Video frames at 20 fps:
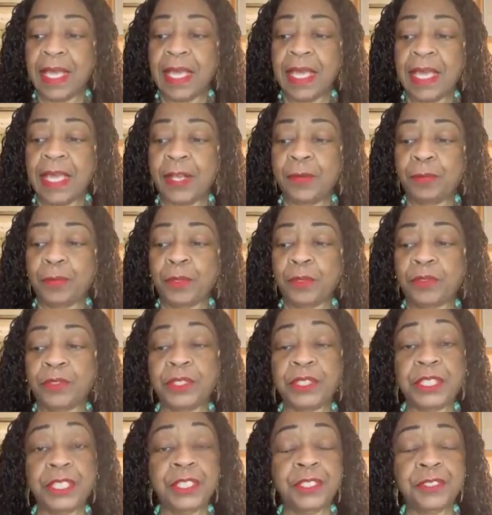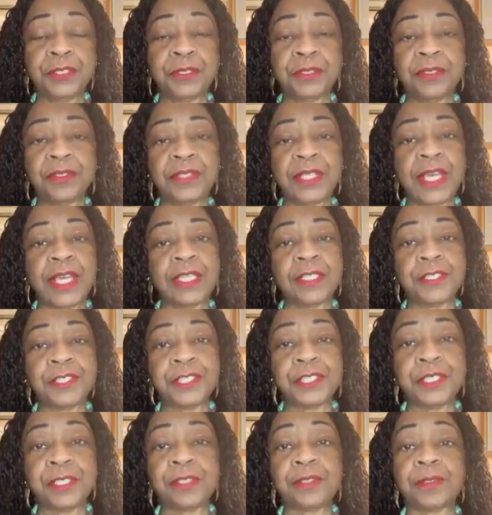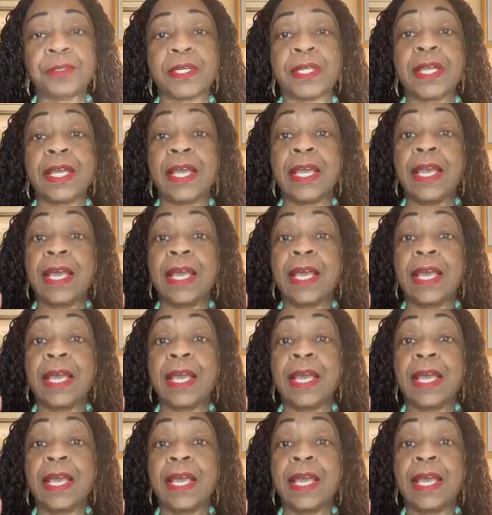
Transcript: It rules teachers and children.